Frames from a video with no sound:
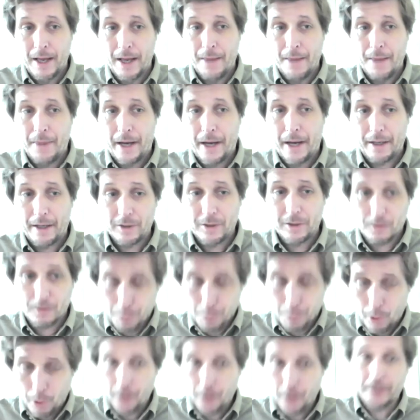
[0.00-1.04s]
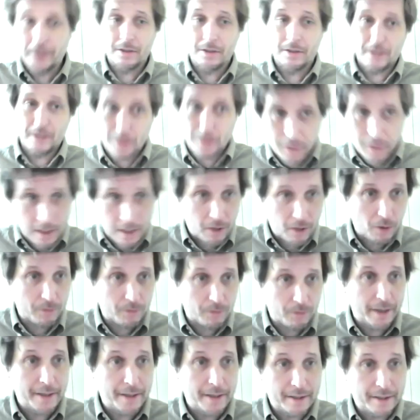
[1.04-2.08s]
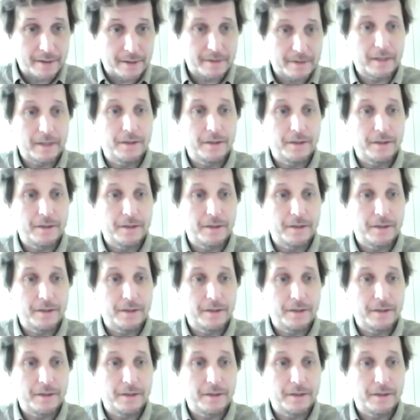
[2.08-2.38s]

that exploits, using a long-run data set,